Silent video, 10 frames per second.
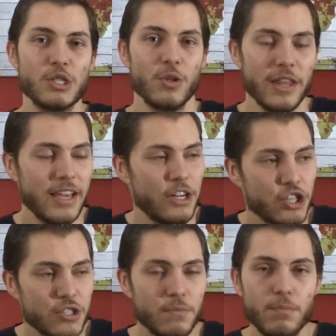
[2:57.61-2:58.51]
so they can
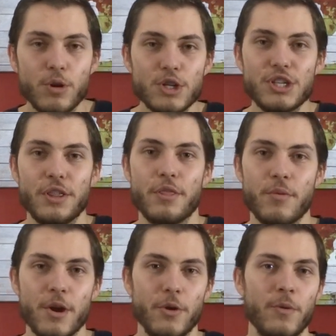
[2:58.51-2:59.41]
just push it
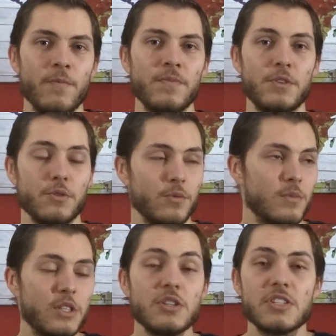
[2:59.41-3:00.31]
through to
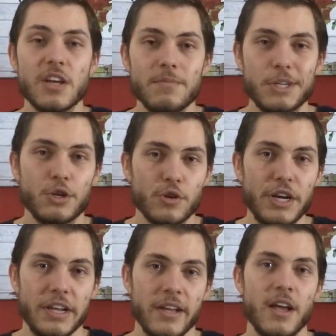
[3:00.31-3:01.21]
some
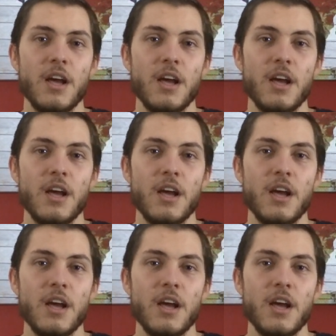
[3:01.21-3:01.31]
degree.